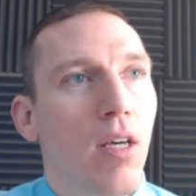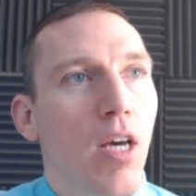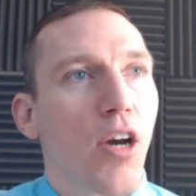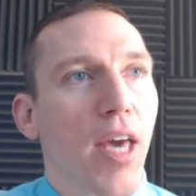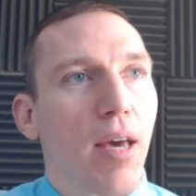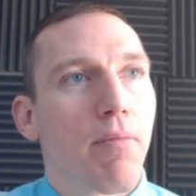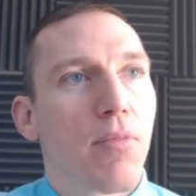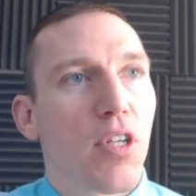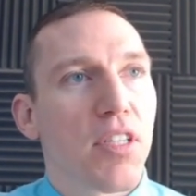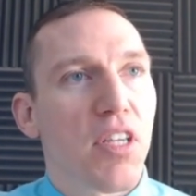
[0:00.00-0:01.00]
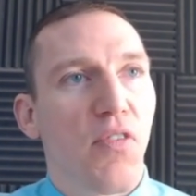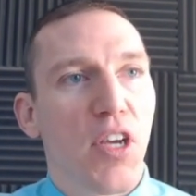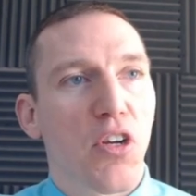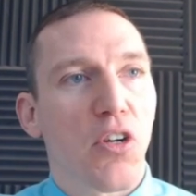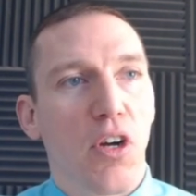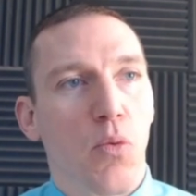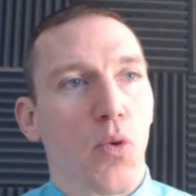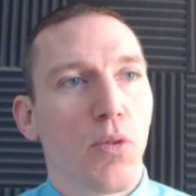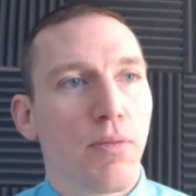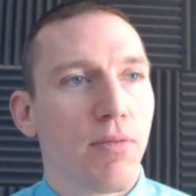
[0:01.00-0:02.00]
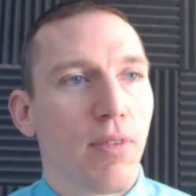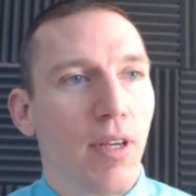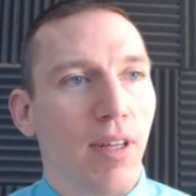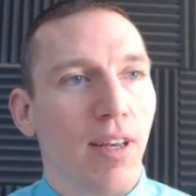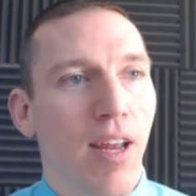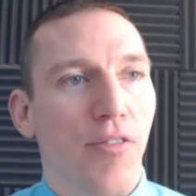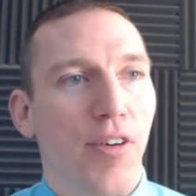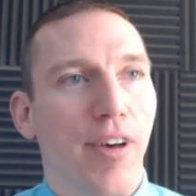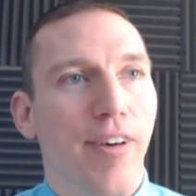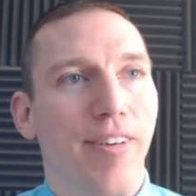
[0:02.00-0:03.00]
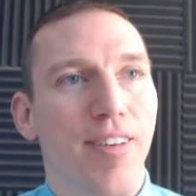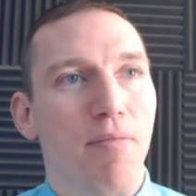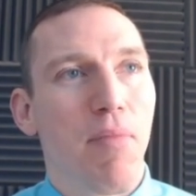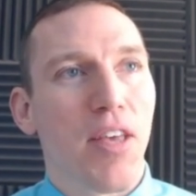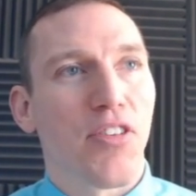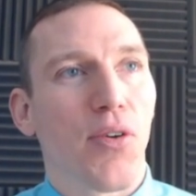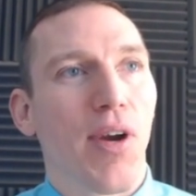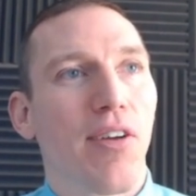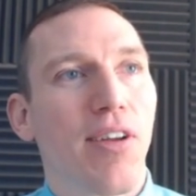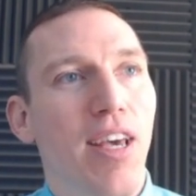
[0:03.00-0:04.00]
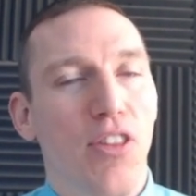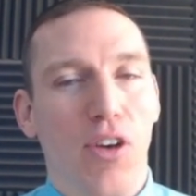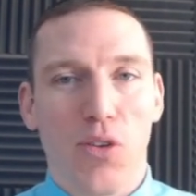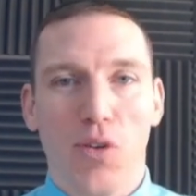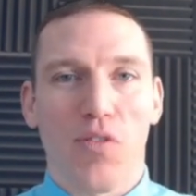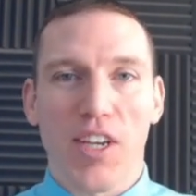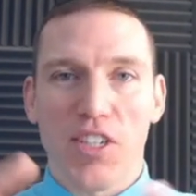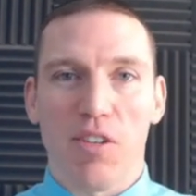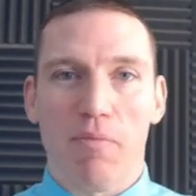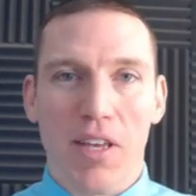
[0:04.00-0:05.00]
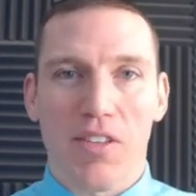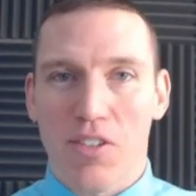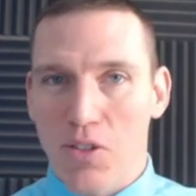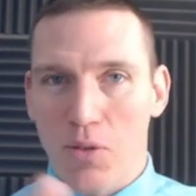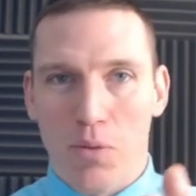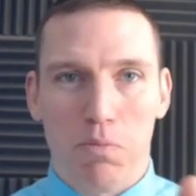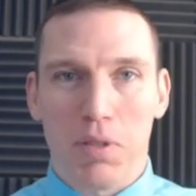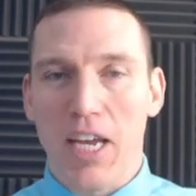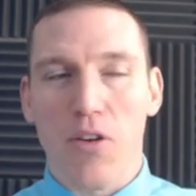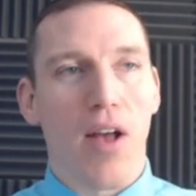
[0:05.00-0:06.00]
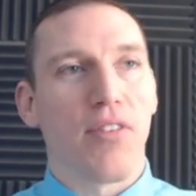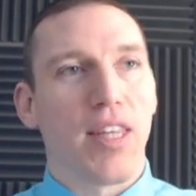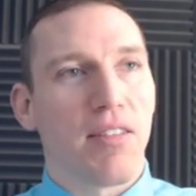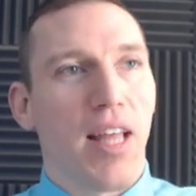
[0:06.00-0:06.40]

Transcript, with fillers: Okay, so let's configure a rule. Uh, enough uh, messing around. Though I do invite you to mess to play around with these